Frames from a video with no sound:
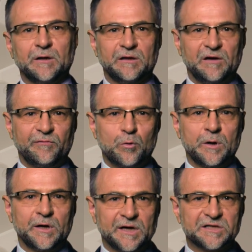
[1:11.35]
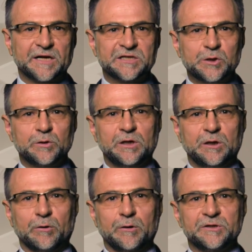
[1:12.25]
Therefore, as uncertainty
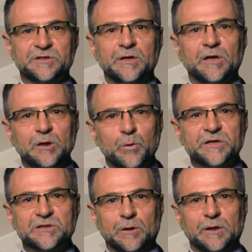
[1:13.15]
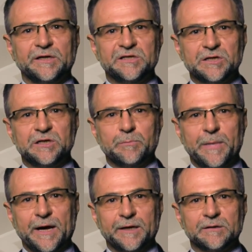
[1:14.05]
grows, the US dollar is in
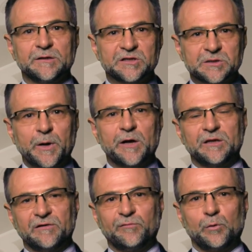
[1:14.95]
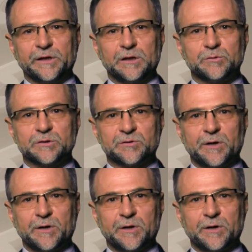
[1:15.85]
demand, despite their falling interest